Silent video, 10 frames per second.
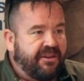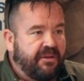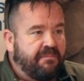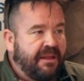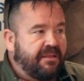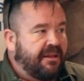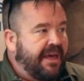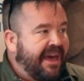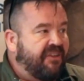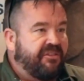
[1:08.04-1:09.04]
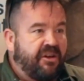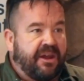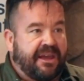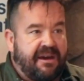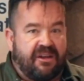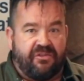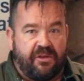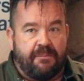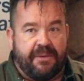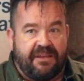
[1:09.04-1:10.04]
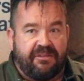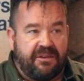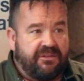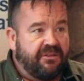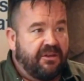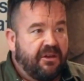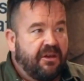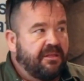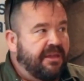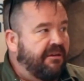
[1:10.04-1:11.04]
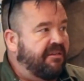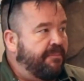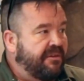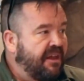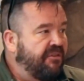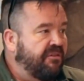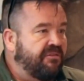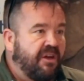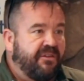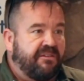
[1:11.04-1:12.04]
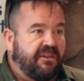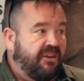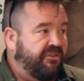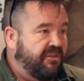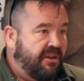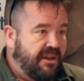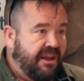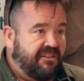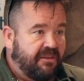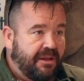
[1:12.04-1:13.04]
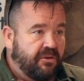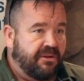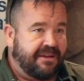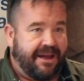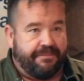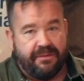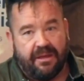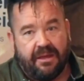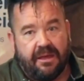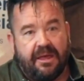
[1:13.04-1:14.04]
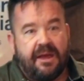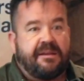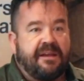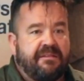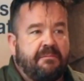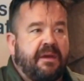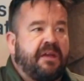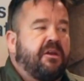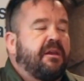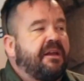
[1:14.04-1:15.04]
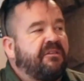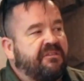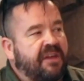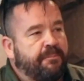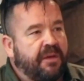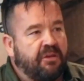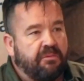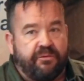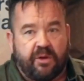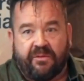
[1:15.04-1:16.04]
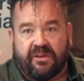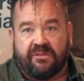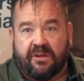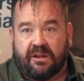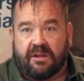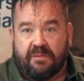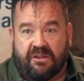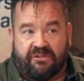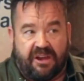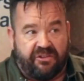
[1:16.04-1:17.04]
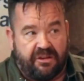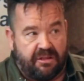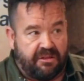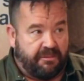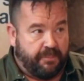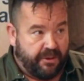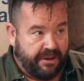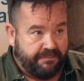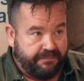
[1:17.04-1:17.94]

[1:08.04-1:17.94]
to admit that actually on a cash flow basis, there is a potential solvency issue that needs to be looked at. It doesn't mean you need to step into a form of external administration at this point.